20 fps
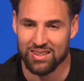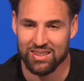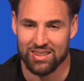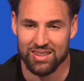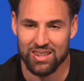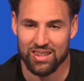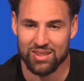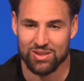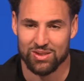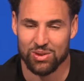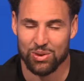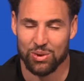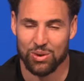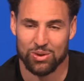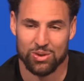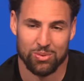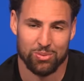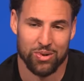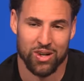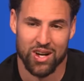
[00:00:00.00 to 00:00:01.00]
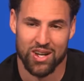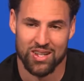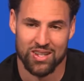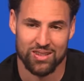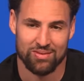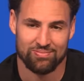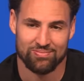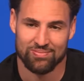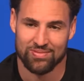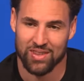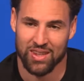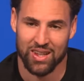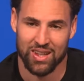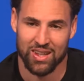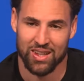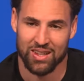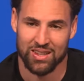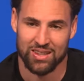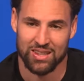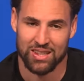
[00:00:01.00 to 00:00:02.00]
takes a toll on your body
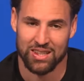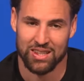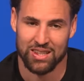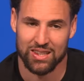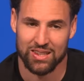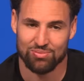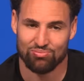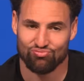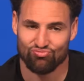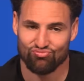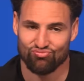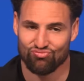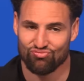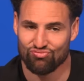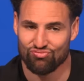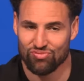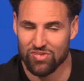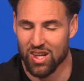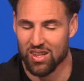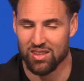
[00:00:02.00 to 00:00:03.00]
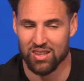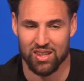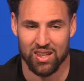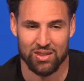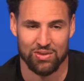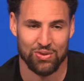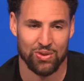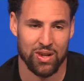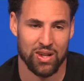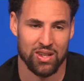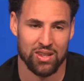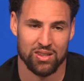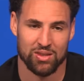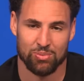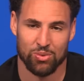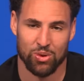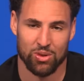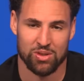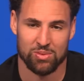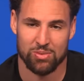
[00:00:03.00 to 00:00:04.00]
and uh, I think that's for any
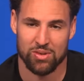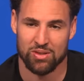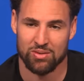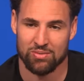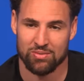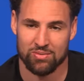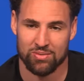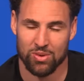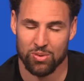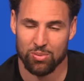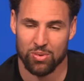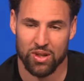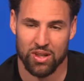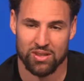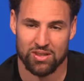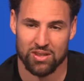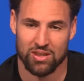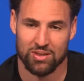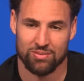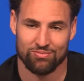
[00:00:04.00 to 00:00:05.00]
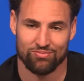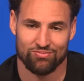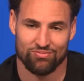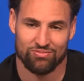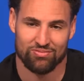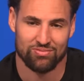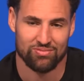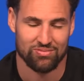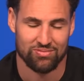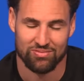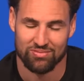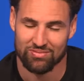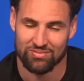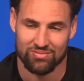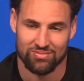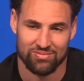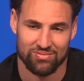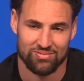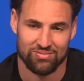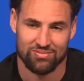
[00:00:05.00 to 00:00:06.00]
sportsman who plays a
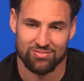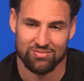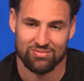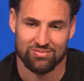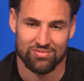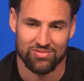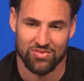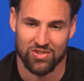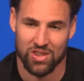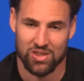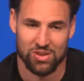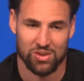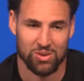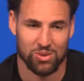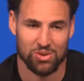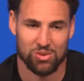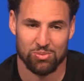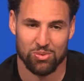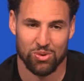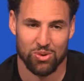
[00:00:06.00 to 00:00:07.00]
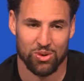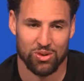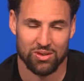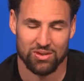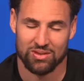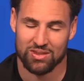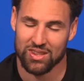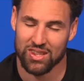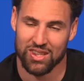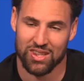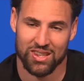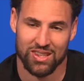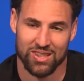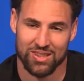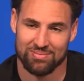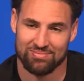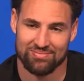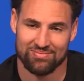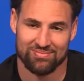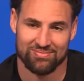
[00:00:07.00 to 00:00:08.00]
physical sport.
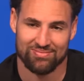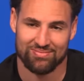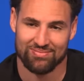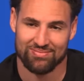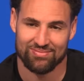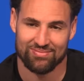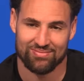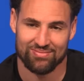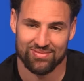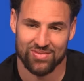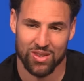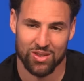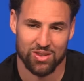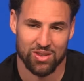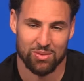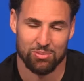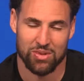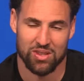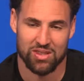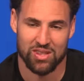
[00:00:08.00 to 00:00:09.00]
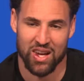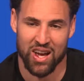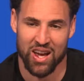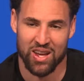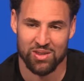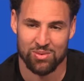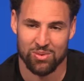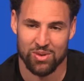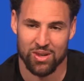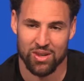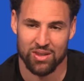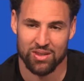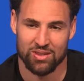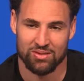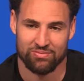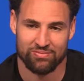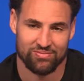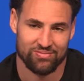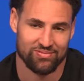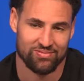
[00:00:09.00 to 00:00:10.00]
Um, there's going to be times where
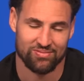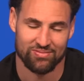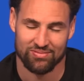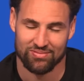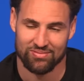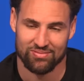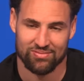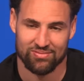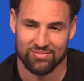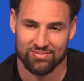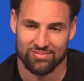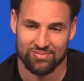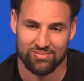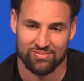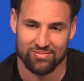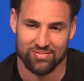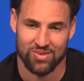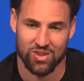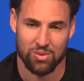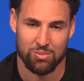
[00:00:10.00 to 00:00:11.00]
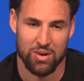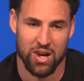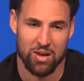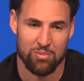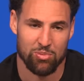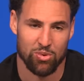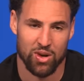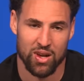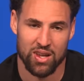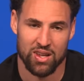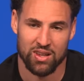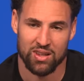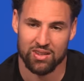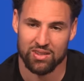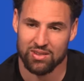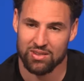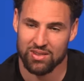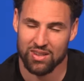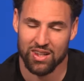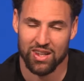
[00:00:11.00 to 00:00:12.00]
you might
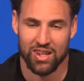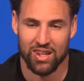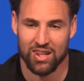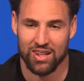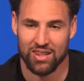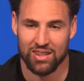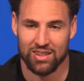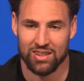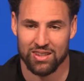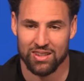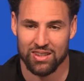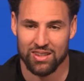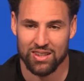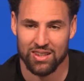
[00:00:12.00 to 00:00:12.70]
break and